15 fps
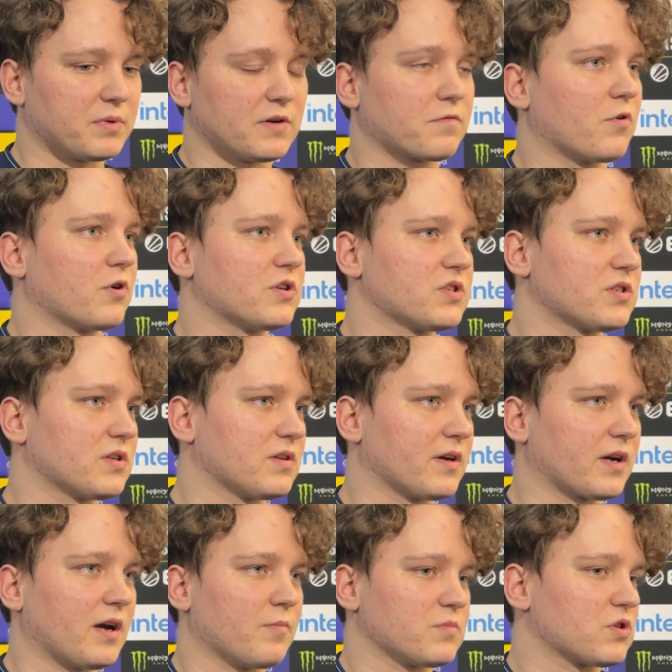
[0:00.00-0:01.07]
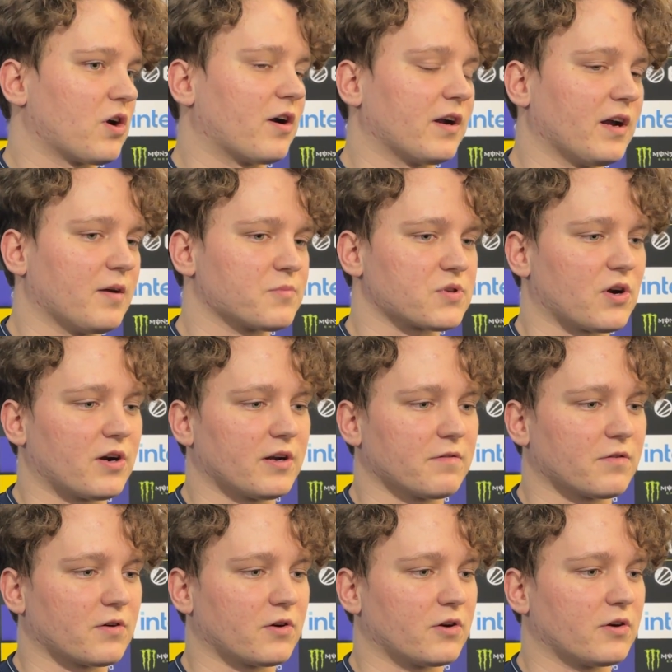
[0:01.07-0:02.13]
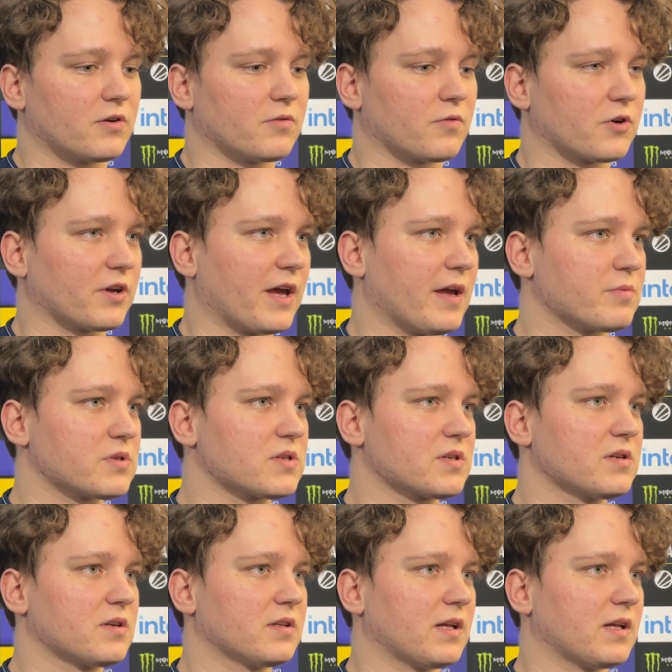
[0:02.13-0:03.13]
But of course, like I'm sorry for the games